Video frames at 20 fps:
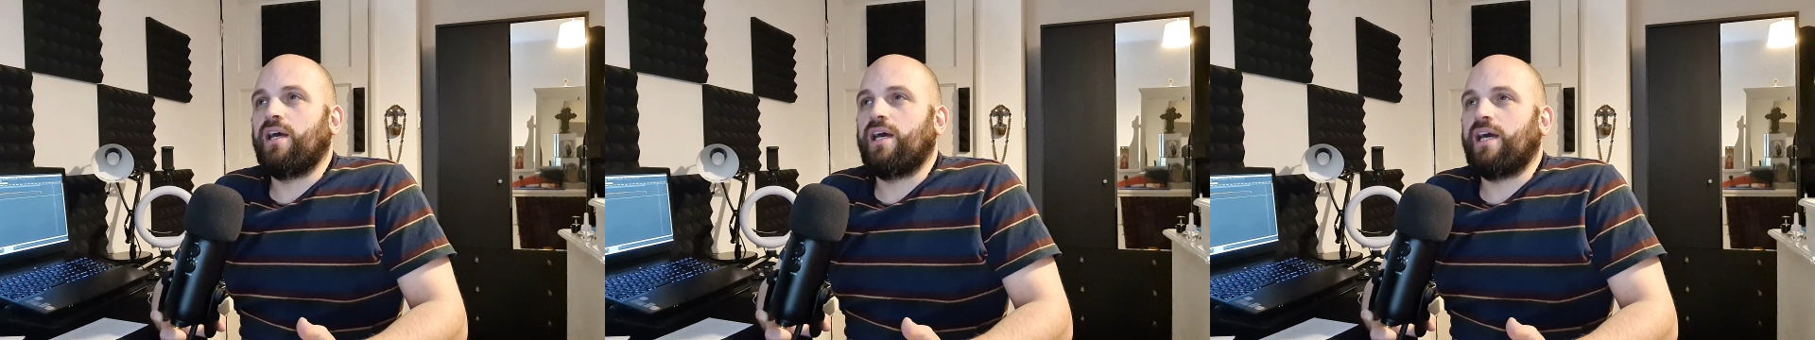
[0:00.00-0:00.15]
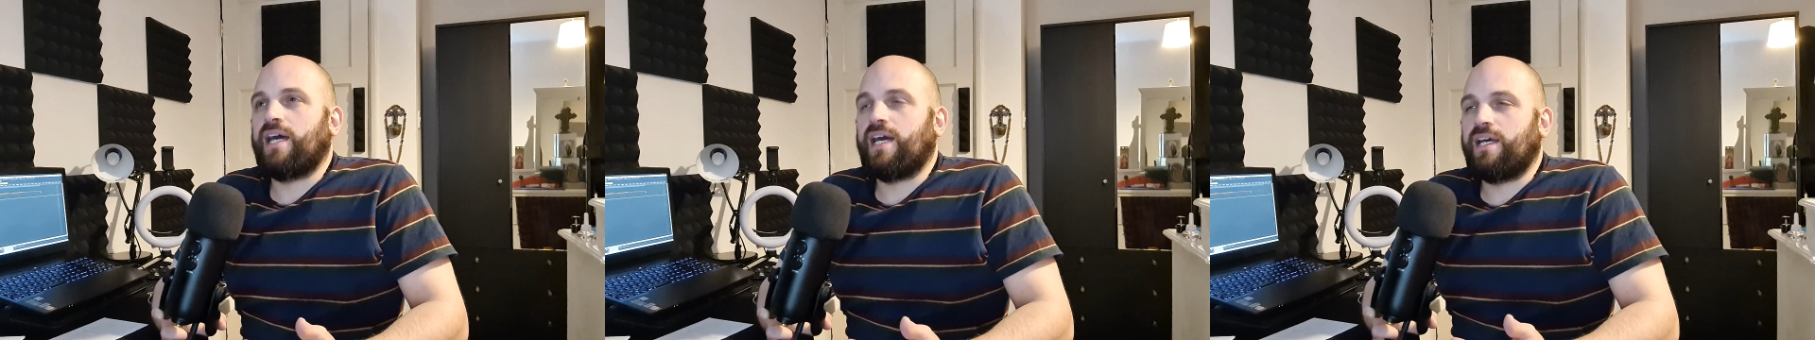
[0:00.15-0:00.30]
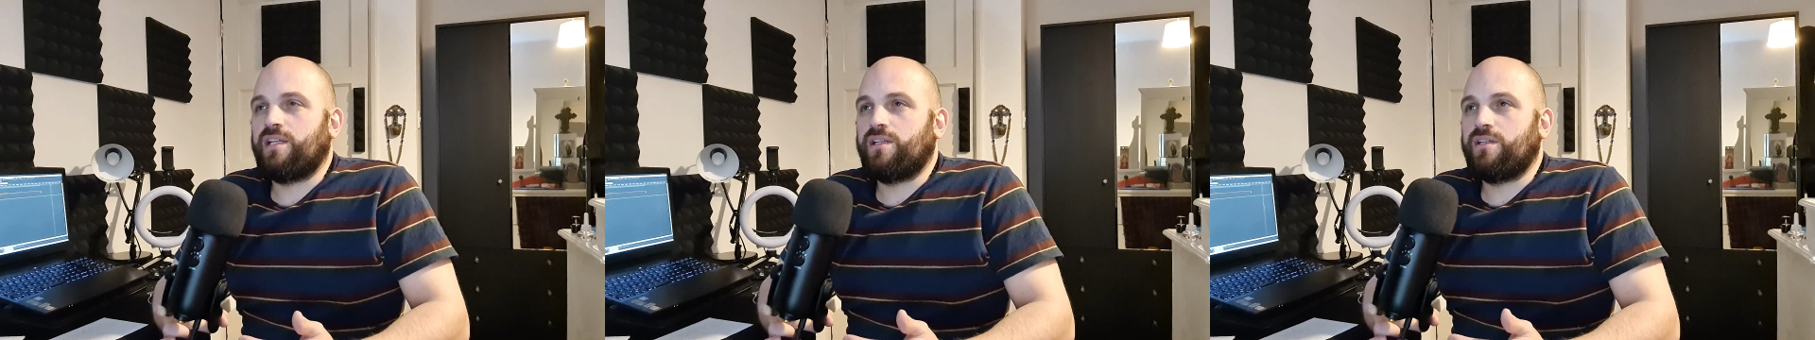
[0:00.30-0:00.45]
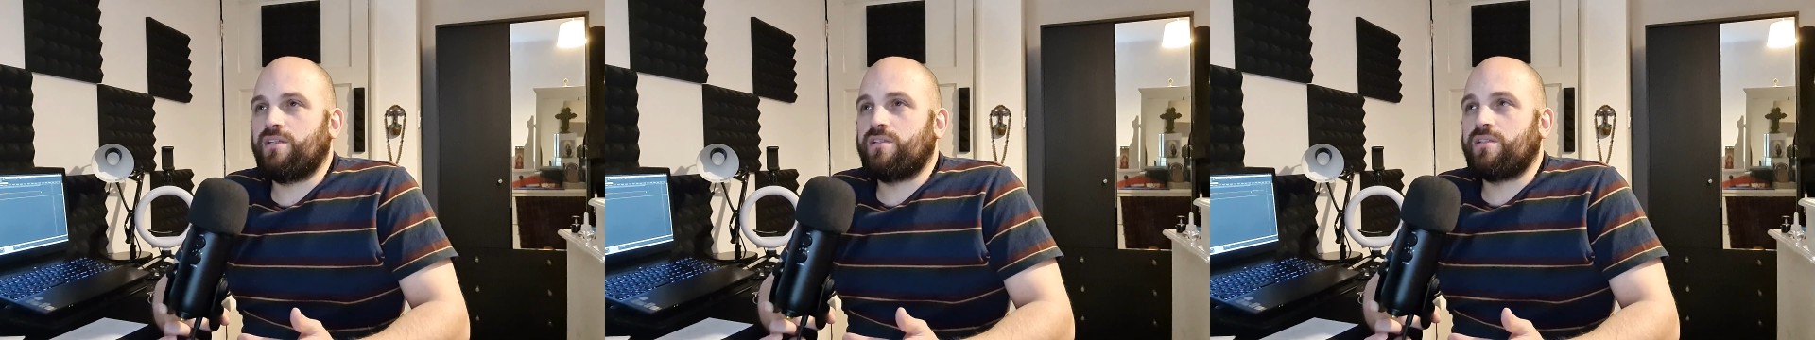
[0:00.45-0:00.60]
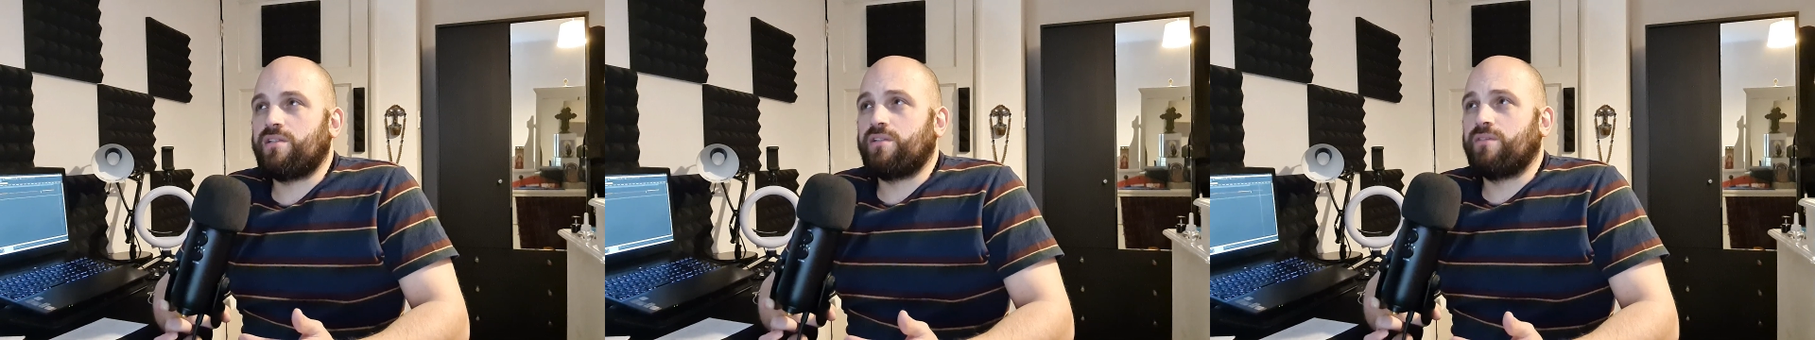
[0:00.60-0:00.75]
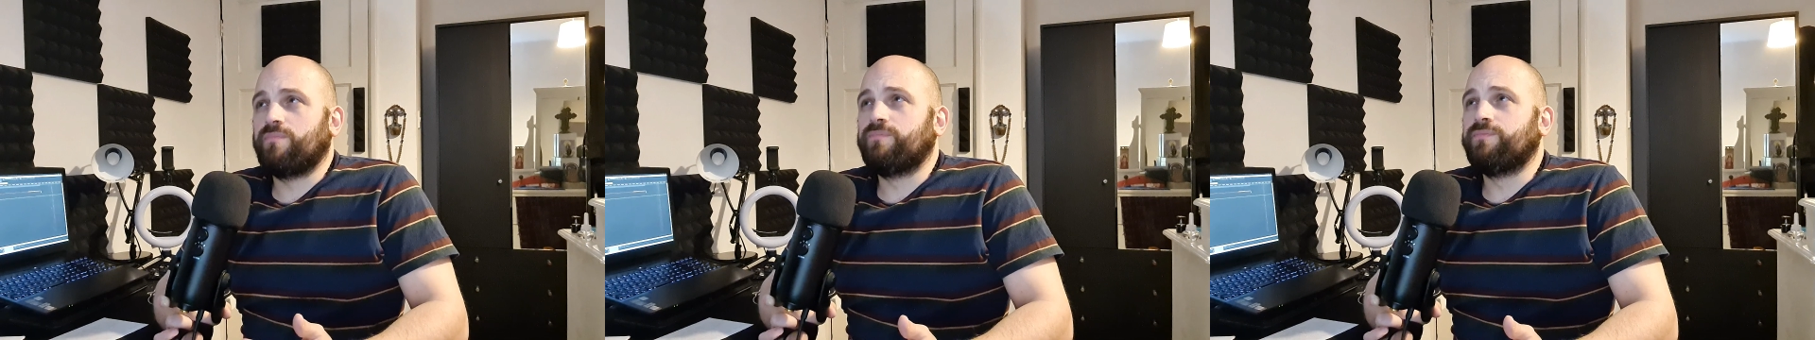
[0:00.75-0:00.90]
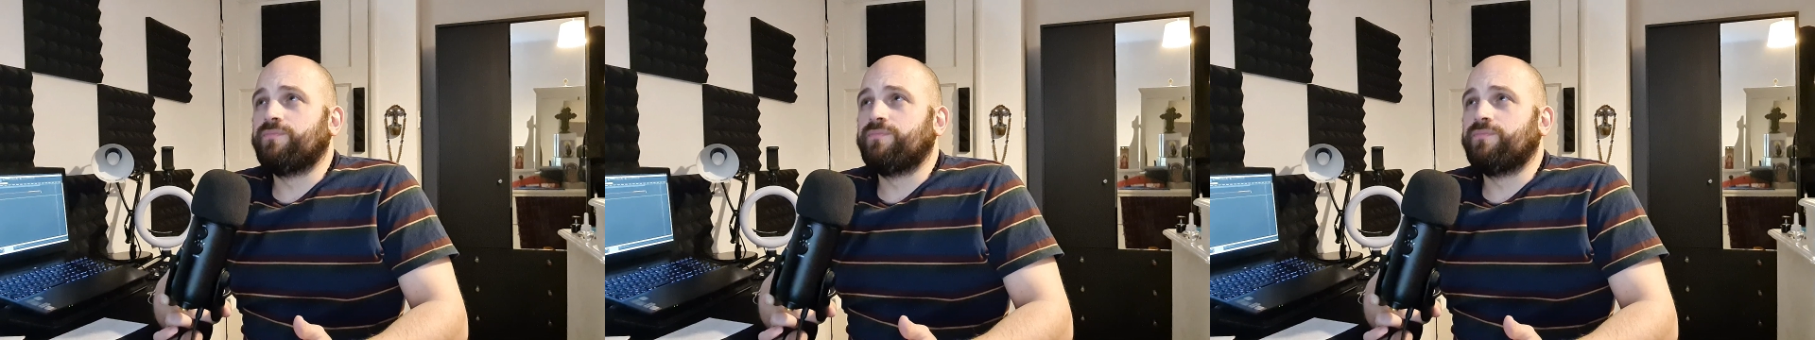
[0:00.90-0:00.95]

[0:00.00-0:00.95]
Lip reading: And